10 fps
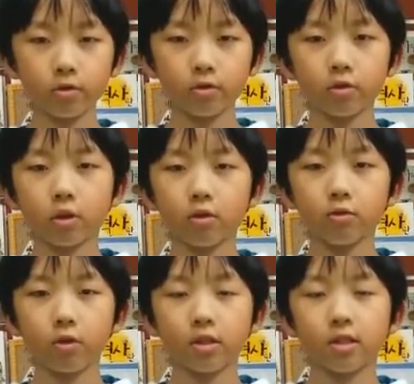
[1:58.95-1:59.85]

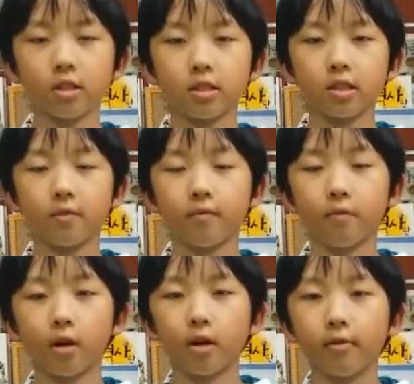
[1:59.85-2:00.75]

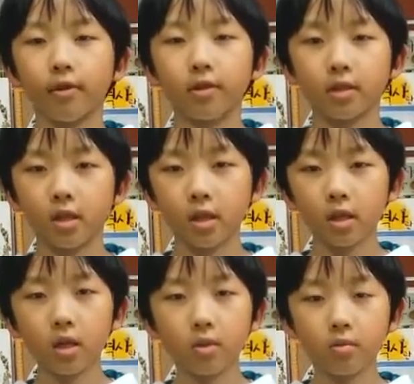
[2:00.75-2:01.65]
264 hours,
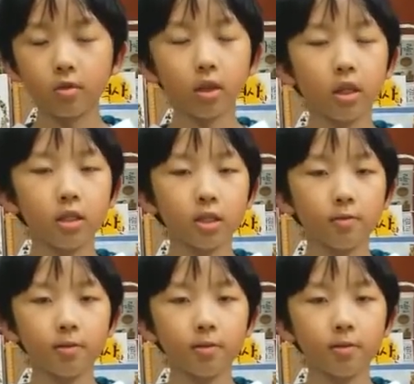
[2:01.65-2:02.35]
breaking the